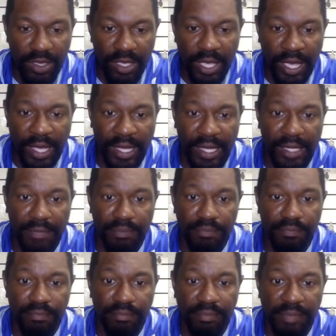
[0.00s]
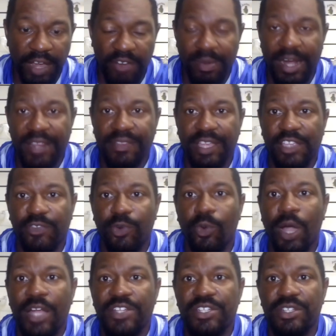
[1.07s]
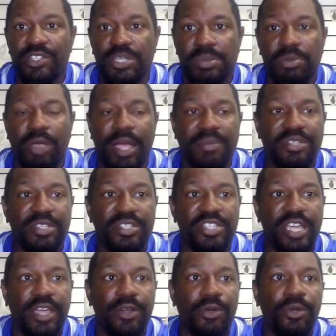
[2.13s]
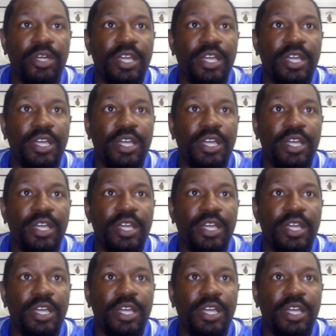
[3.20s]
uh, everybody, thanks for watching. Subscribe to the channel.